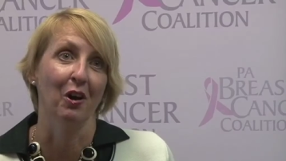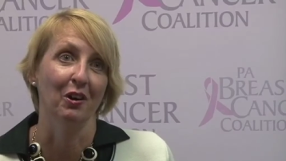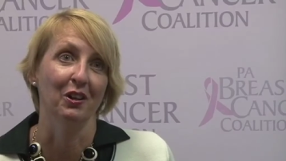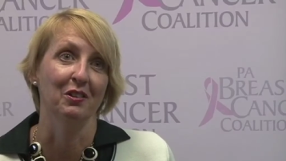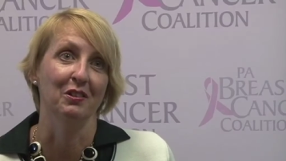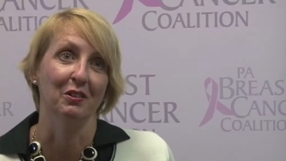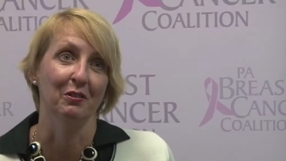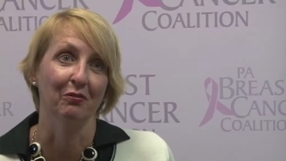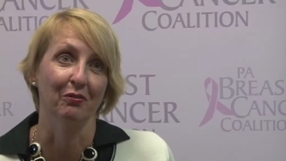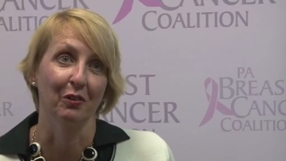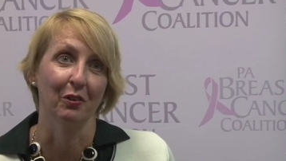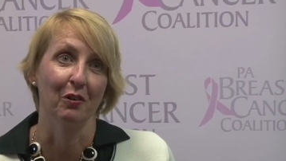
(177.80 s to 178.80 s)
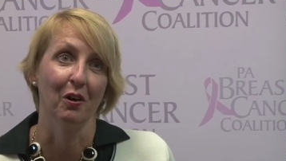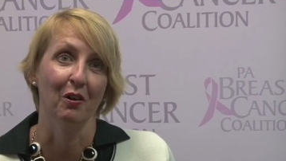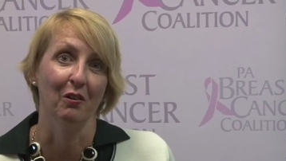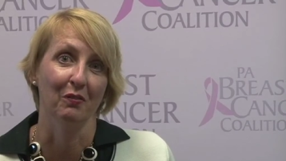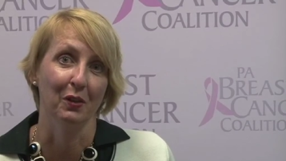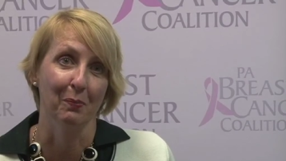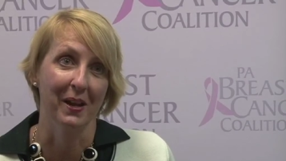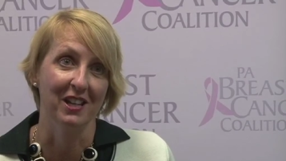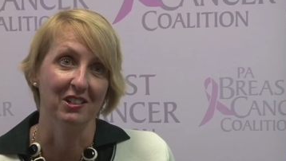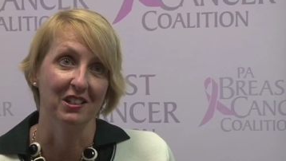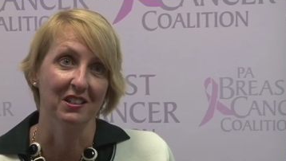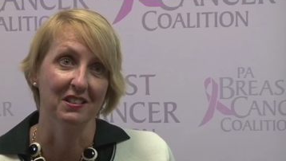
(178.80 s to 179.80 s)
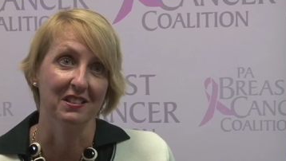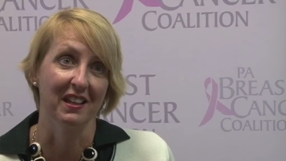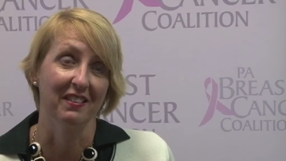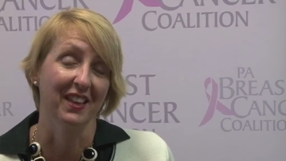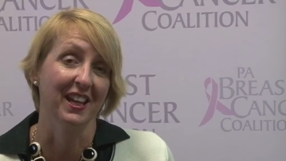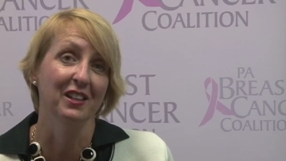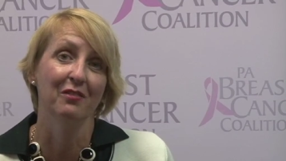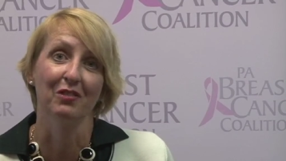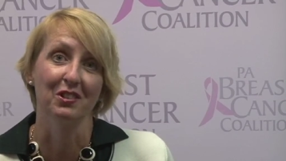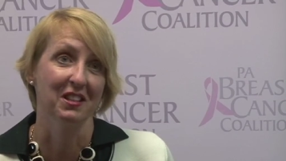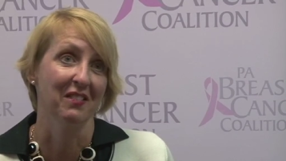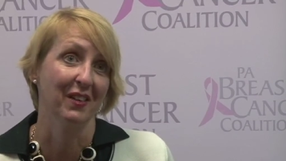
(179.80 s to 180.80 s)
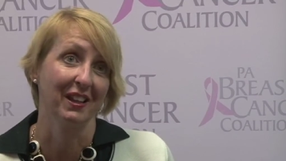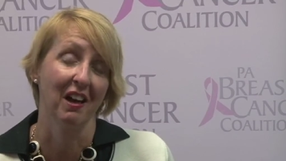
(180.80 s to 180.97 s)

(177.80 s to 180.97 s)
all you do for all of your patients, and thank you for saving